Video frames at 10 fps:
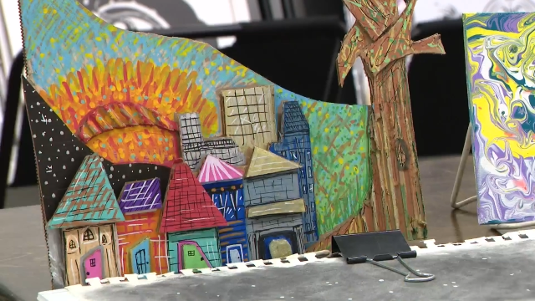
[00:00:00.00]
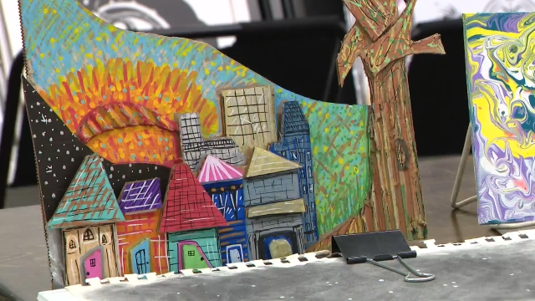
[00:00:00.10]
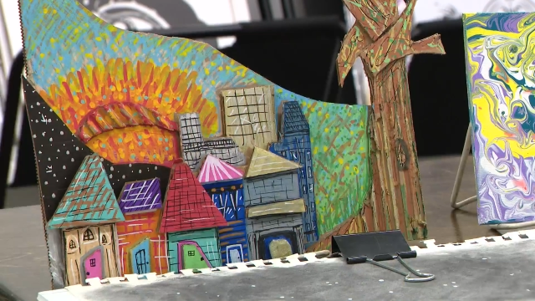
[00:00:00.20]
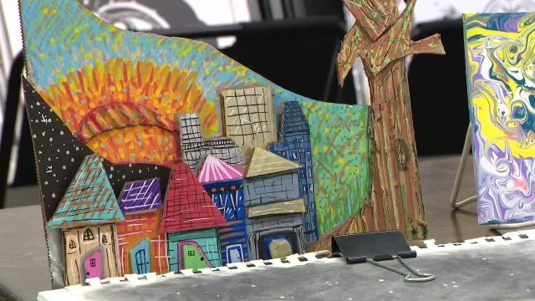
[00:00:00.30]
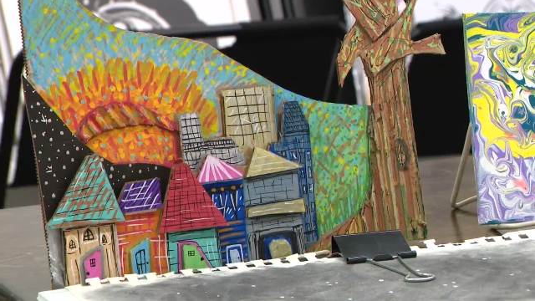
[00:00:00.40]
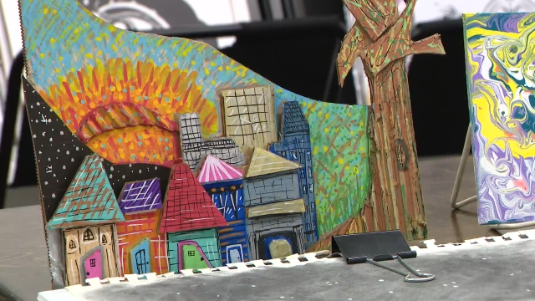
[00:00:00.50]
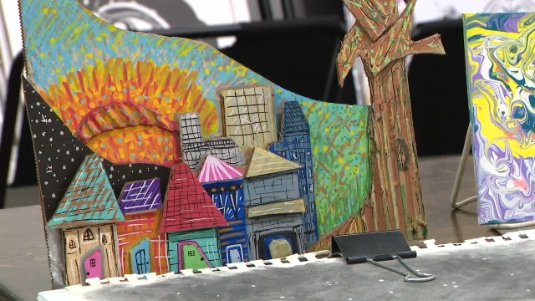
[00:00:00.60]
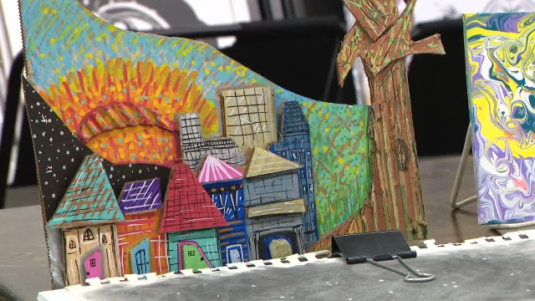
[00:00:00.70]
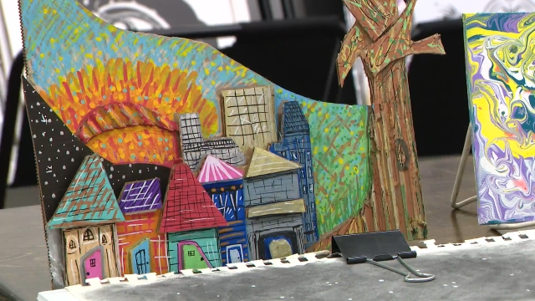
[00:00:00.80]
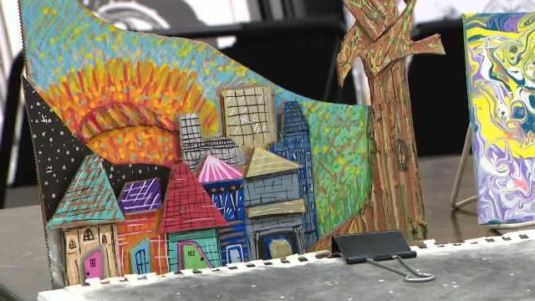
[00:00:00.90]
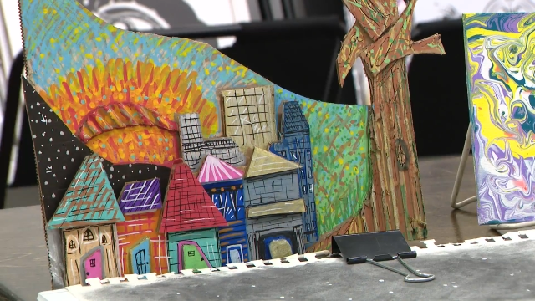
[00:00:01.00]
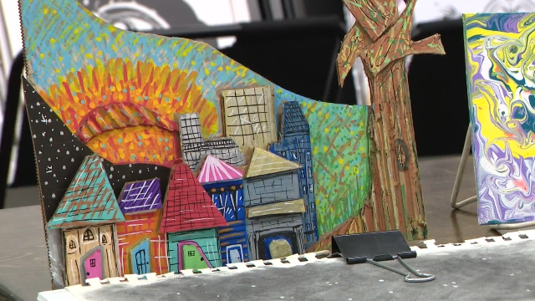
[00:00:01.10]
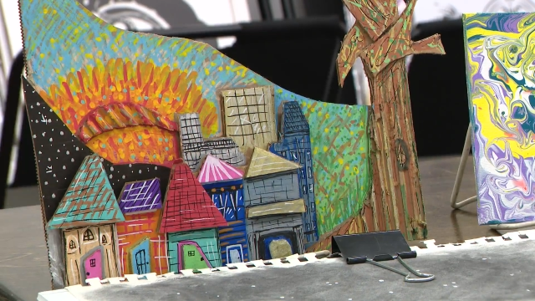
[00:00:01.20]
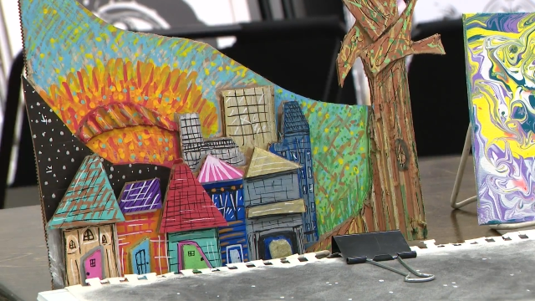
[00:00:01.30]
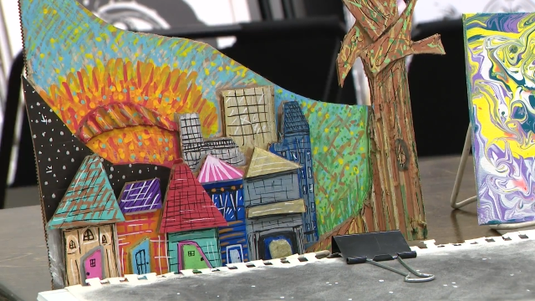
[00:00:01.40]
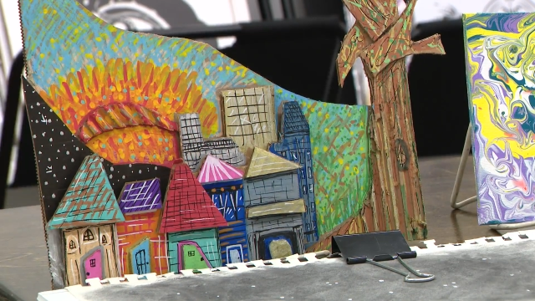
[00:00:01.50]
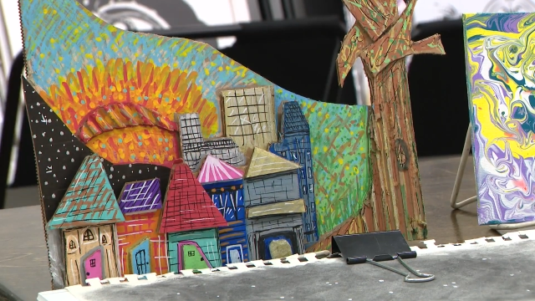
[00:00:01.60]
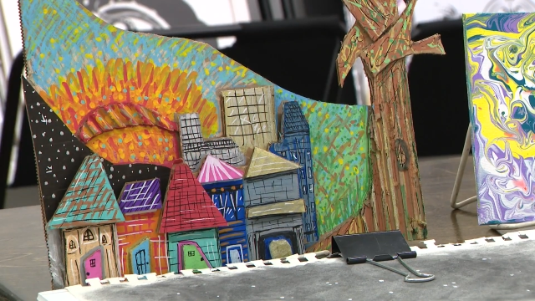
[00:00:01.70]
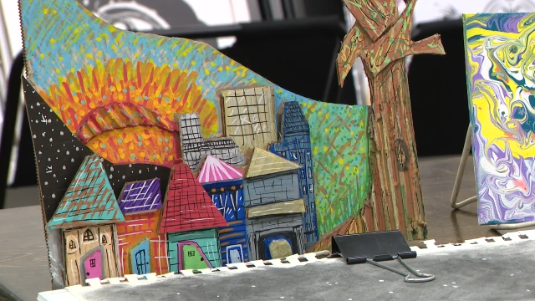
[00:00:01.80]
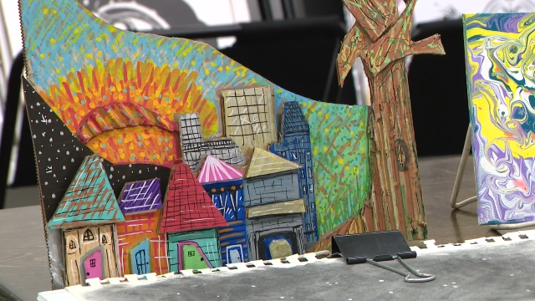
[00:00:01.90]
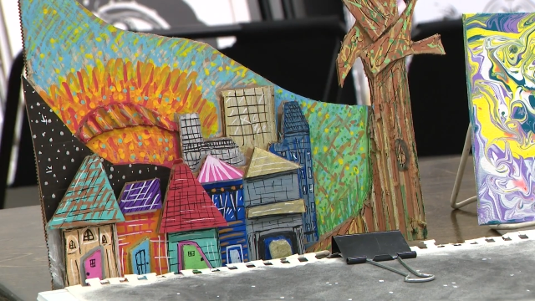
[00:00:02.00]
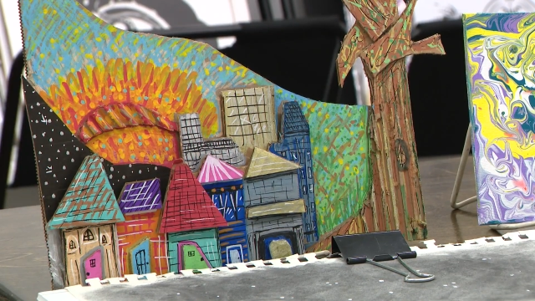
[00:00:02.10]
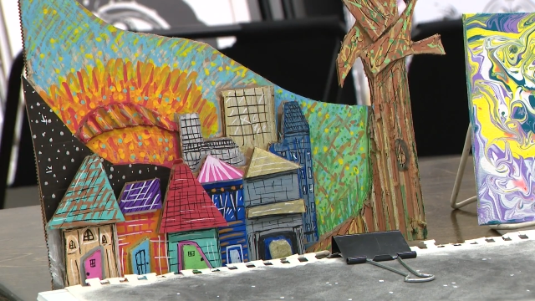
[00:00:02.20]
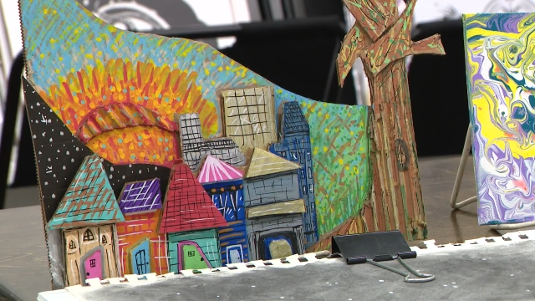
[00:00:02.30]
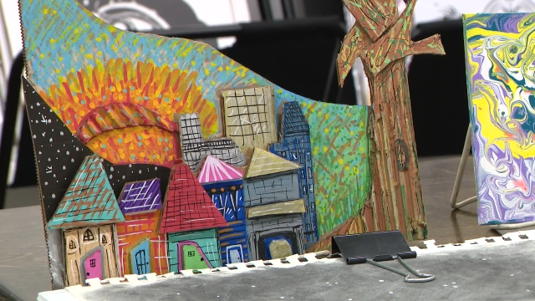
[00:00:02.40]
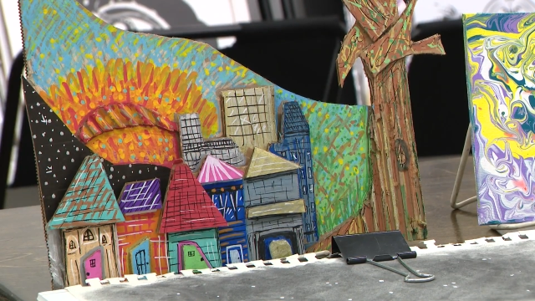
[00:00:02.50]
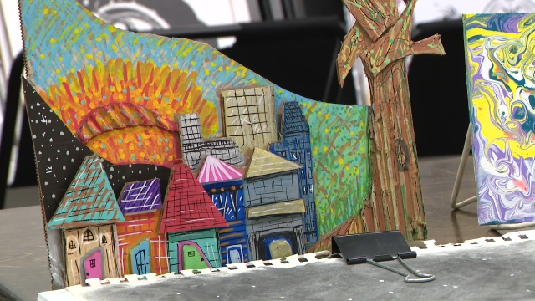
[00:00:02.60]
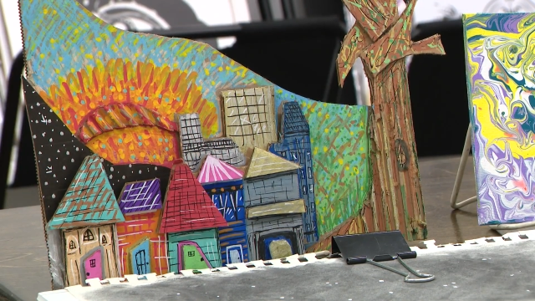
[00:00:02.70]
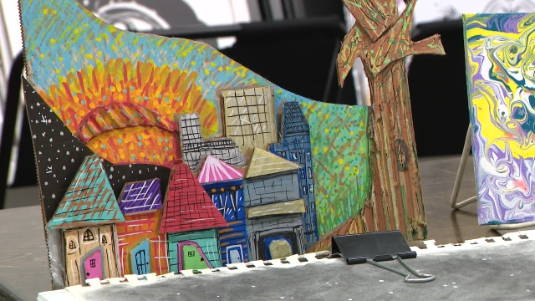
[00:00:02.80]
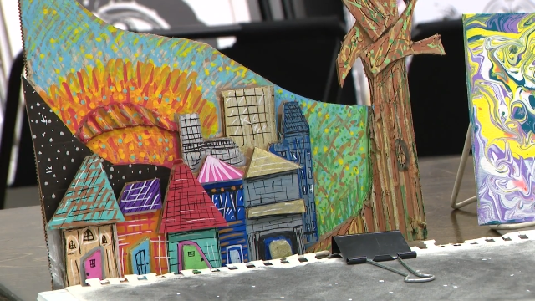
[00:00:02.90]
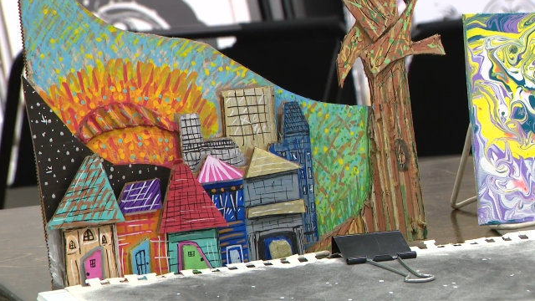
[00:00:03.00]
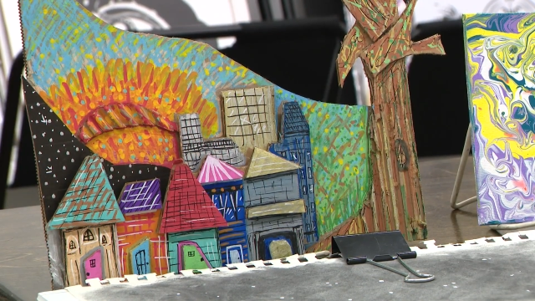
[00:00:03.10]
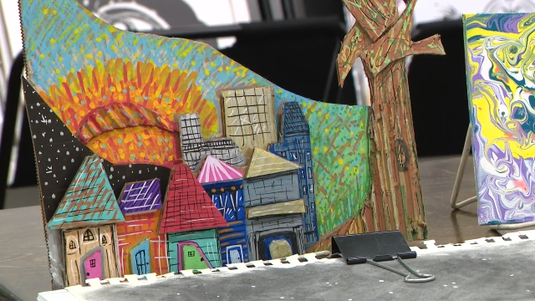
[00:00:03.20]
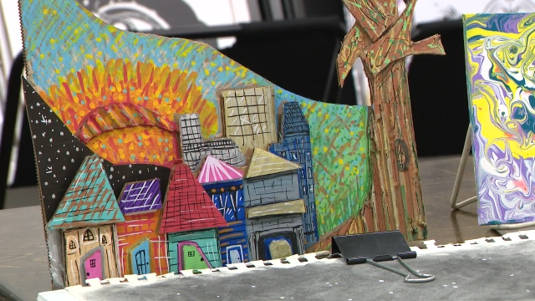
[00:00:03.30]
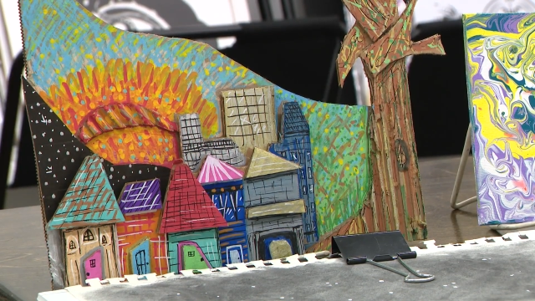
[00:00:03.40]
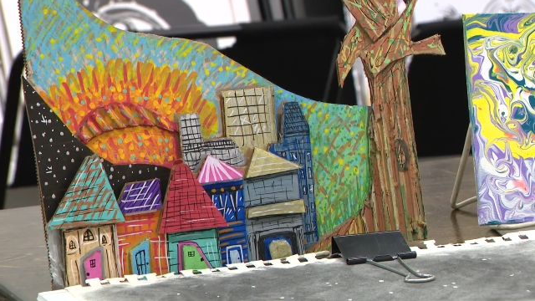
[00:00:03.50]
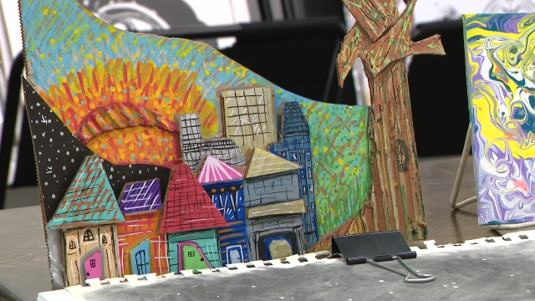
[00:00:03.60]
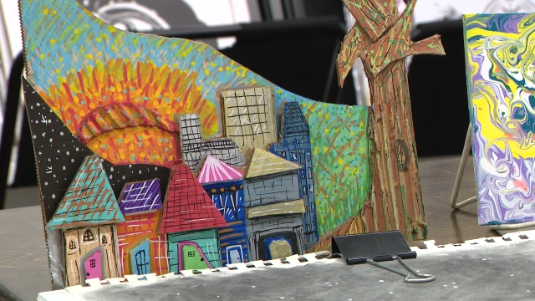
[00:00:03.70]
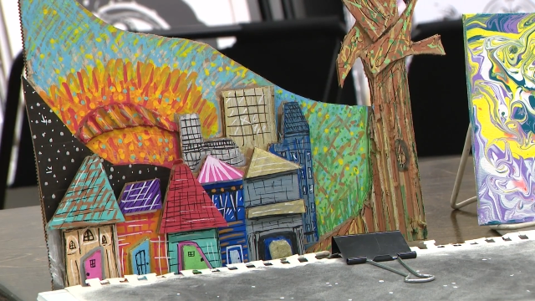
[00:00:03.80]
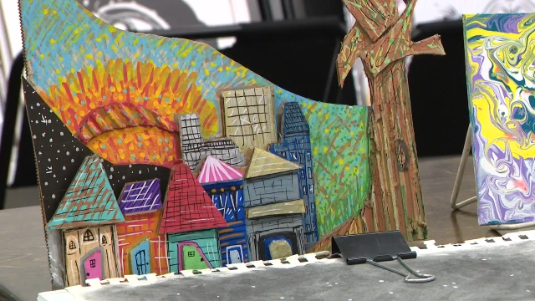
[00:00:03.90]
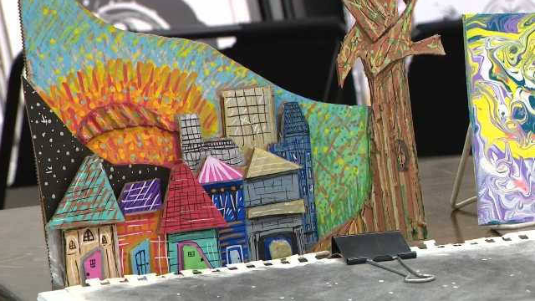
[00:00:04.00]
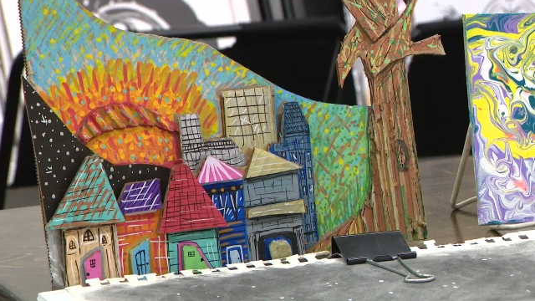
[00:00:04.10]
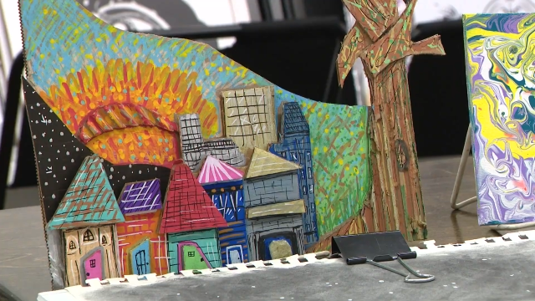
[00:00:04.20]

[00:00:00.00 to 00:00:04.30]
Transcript: Nobody's mouth can be seen.